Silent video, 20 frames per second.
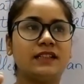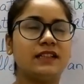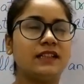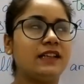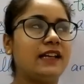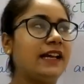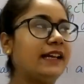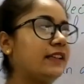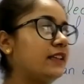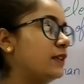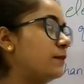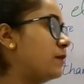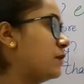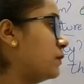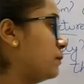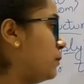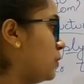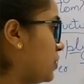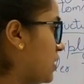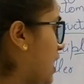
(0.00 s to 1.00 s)
Like the
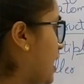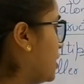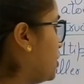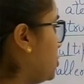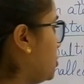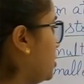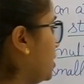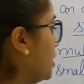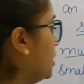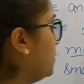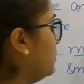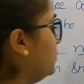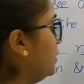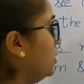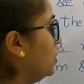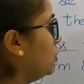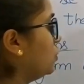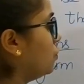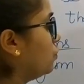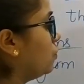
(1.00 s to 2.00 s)

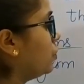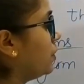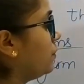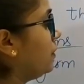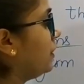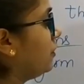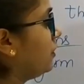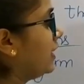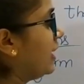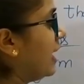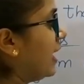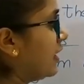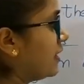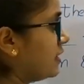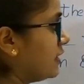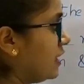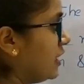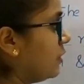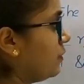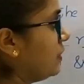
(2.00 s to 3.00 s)
potassium would be
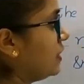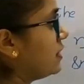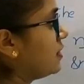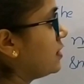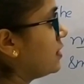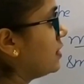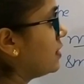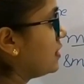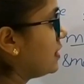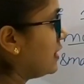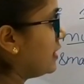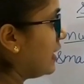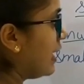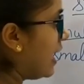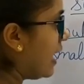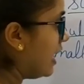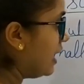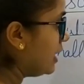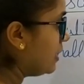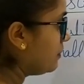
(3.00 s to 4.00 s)
reactive with certain
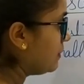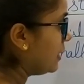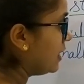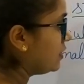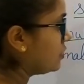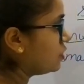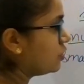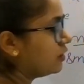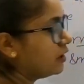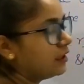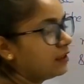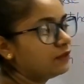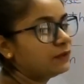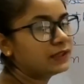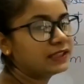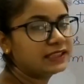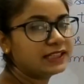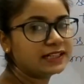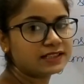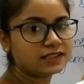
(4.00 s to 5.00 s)
element or
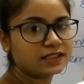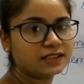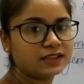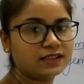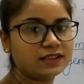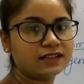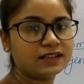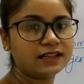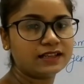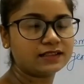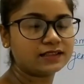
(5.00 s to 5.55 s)
with the